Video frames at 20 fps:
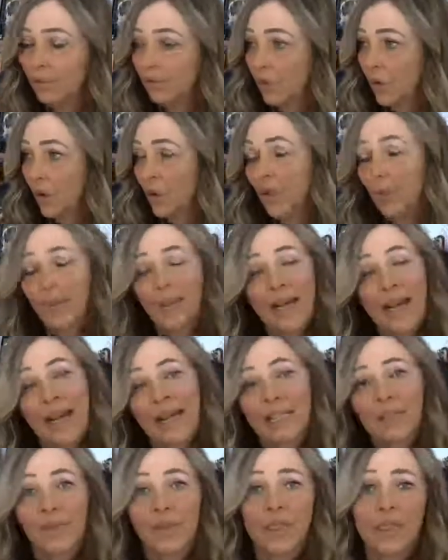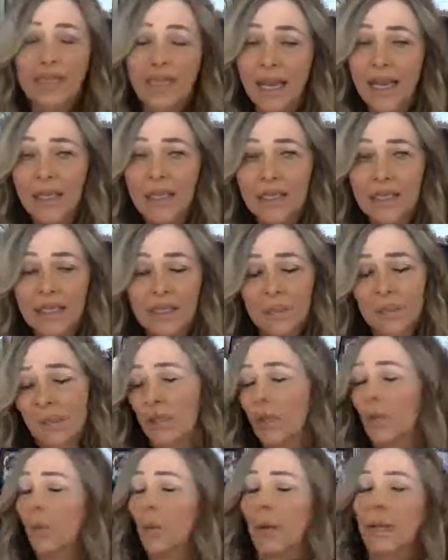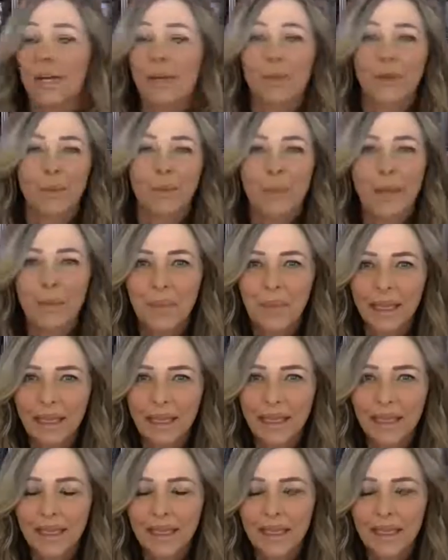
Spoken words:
or you want to ask for a psych assessment, or whatever it may be,